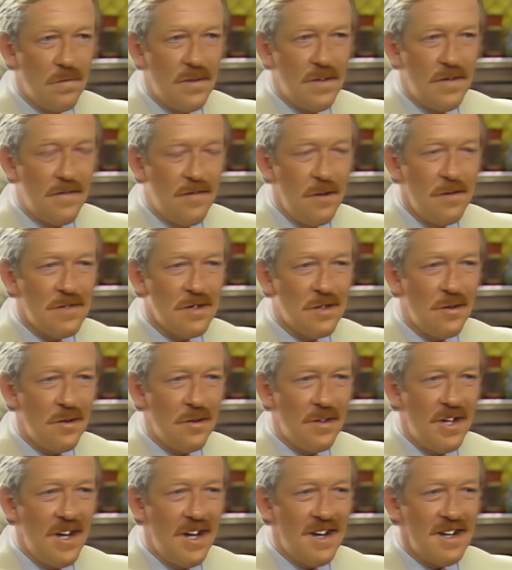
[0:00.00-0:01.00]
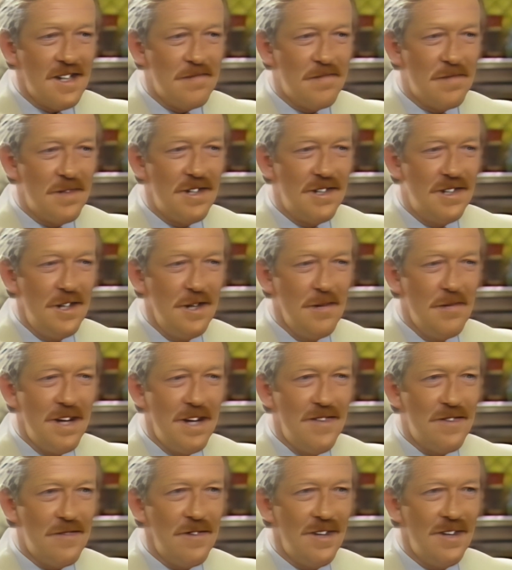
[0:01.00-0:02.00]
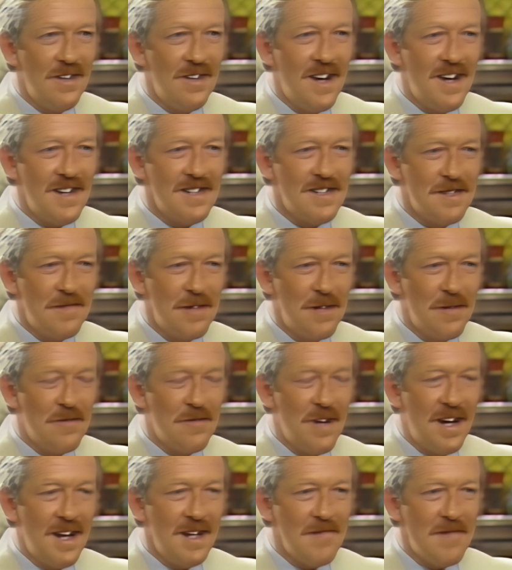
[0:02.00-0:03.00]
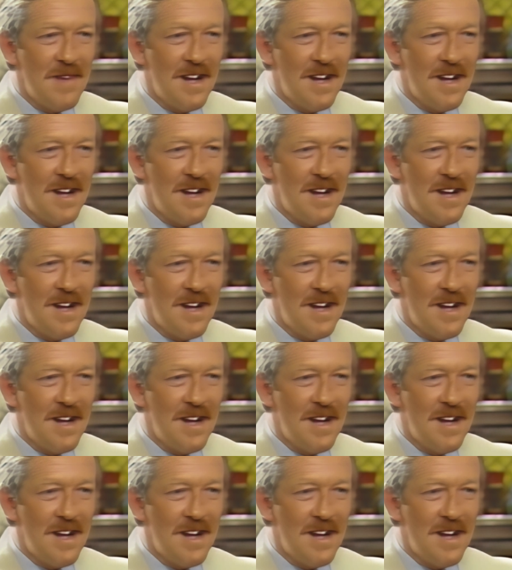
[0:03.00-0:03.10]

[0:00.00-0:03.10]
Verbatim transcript: The film's called Nuts, but do you believe the real nuts are the people running the